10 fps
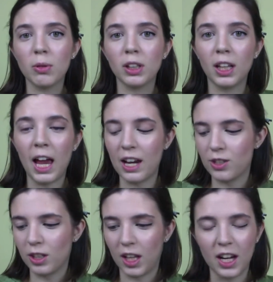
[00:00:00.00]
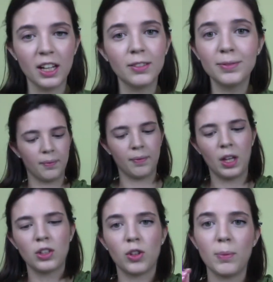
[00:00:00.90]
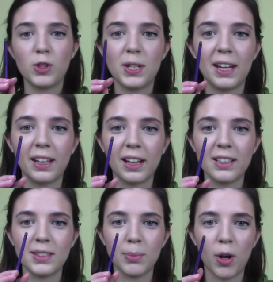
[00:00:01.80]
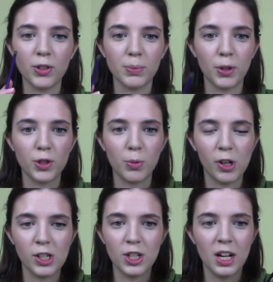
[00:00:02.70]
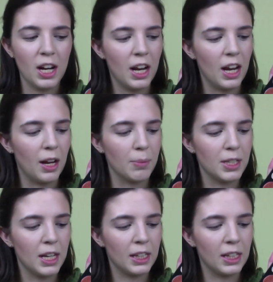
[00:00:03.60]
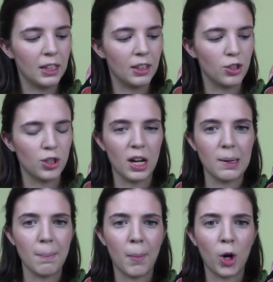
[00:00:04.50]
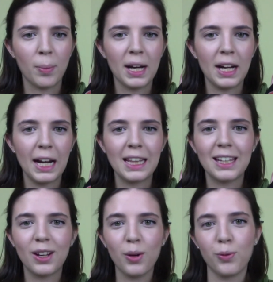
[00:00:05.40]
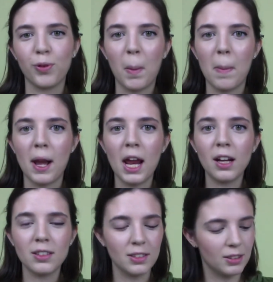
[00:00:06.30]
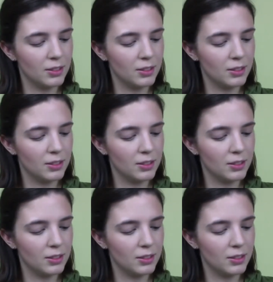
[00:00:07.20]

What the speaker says: lash line. So I'm just taking a small smudger brush and I'm taking the shade Mermaid, I think, from NYX.